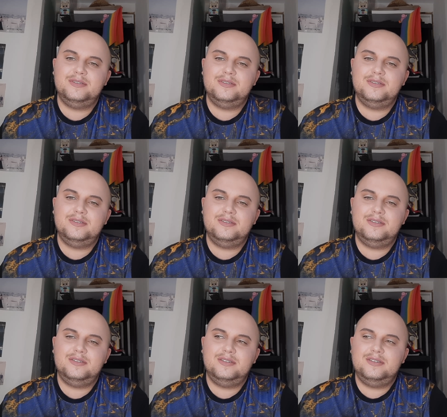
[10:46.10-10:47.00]

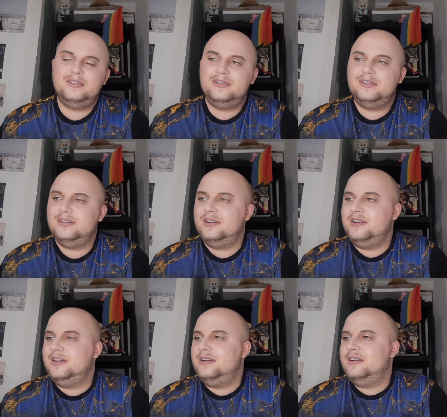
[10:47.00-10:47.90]

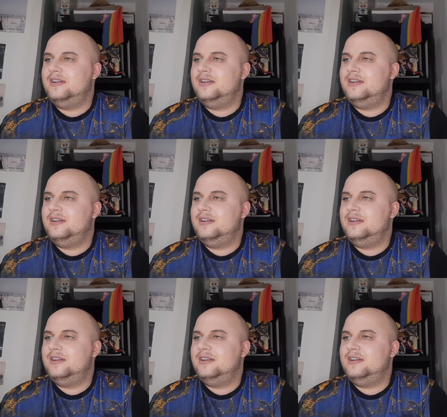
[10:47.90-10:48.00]
[no speech]